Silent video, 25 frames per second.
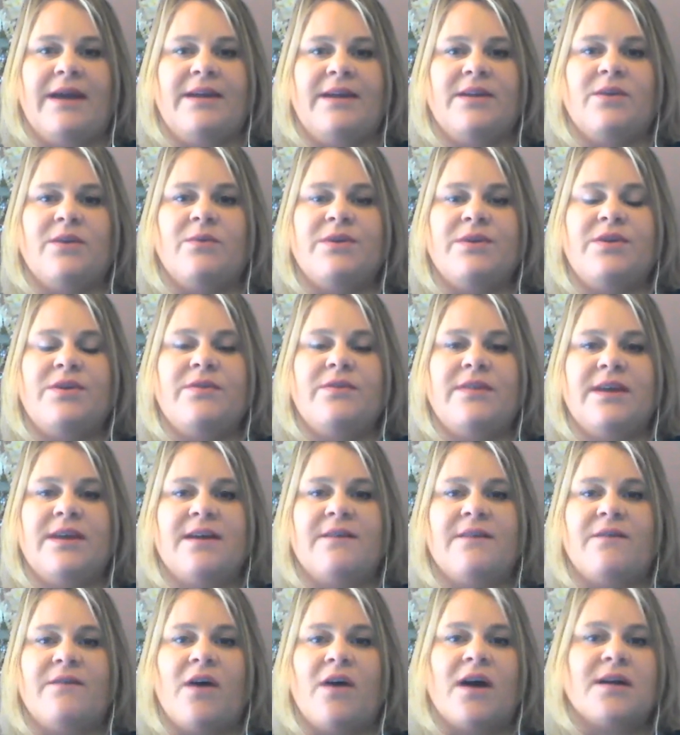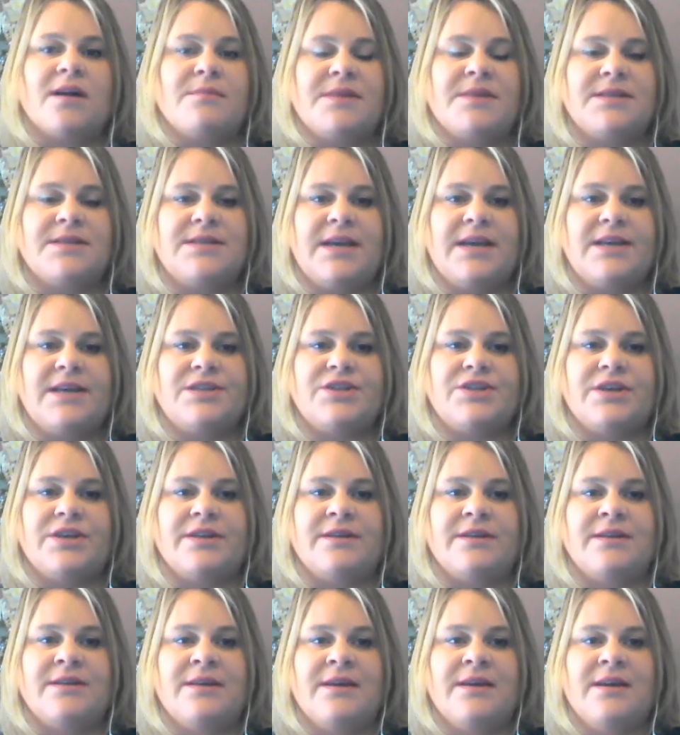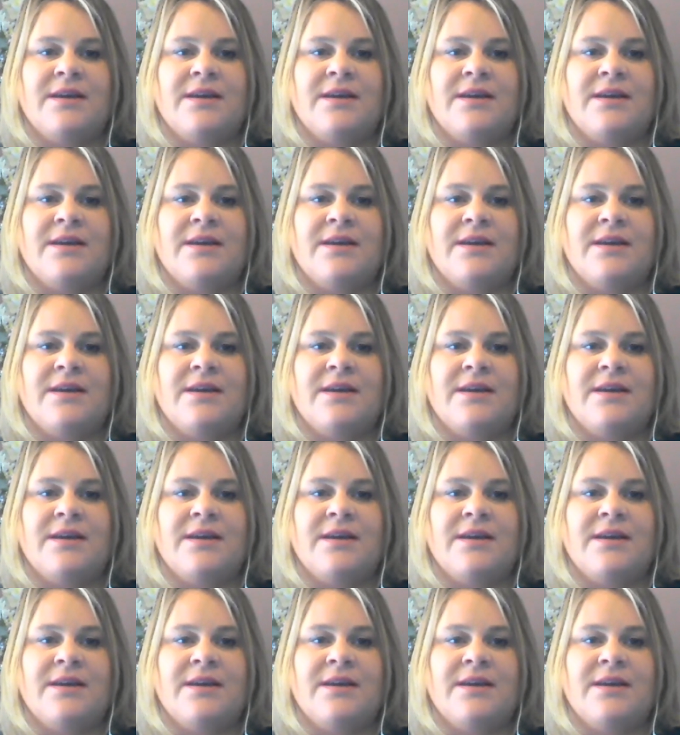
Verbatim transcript: You know, when you think of augmentation,